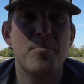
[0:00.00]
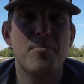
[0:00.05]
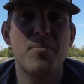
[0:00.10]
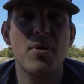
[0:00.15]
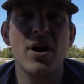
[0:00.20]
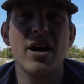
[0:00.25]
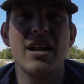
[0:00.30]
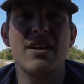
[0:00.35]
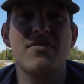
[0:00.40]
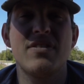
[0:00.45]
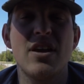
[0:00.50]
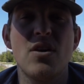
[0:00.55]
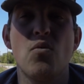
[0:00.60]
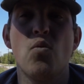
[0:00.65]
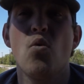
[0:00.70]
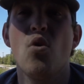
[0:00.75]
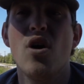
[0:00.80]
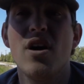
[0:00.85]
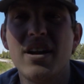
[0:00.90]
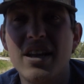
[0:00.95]
But if they
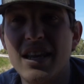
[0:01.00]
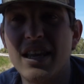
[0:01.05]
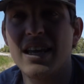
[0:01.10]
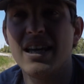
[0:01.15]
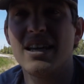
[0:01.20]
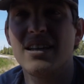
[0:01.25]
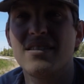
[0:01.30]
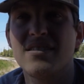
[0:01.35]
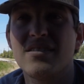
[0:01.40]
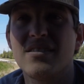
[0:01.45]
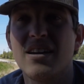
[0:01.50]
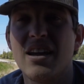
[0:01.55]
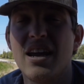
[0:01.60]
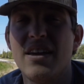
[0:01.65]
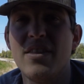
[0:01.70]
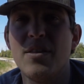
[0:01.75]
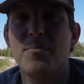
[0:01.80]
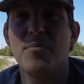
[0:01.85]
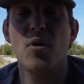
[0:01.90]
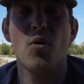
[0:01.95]
wanted it,
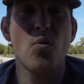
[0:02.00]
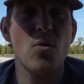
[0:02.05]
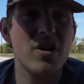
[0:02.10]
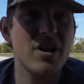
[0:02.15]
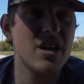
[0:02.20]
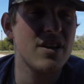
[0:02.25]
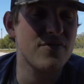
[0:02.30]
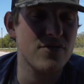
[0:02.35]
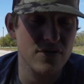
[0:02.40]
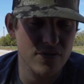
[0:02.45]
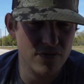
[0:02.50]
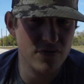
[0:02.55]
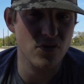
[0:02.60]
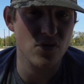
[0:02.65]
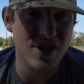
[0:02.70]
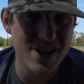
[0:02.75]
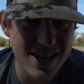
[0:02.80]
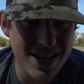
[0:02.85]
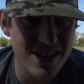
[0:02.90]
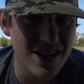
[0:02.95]
but wanted it for
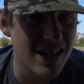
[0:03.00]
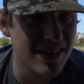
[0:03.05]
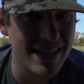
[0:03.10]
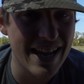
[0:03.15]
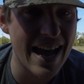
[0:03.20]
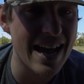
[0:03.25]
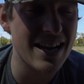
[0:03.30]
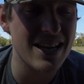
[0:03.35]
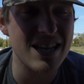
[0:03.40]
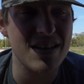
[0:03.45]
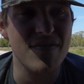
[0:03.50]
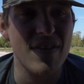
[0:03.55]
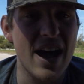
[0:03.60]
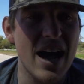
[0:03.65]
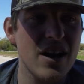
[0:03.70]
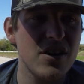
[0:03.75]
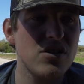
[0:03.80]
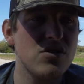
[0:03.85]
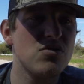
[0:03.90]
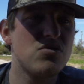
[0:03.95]
free, not to add any
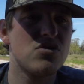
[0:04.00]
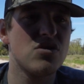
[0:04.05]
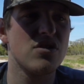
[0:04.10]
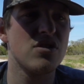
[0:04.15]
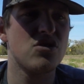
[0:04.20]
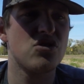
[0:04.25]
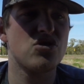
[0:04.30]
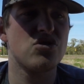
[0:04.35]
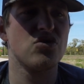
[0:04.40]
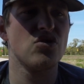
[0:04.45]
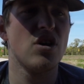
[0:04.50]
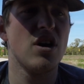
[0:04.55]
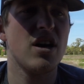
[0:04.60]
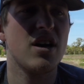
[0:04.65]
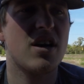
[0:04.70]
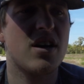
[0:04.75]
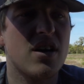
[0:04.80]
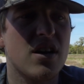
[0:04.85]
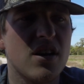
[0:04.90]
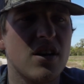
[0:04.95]
value to the
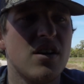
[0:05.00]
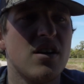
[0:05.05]
truck,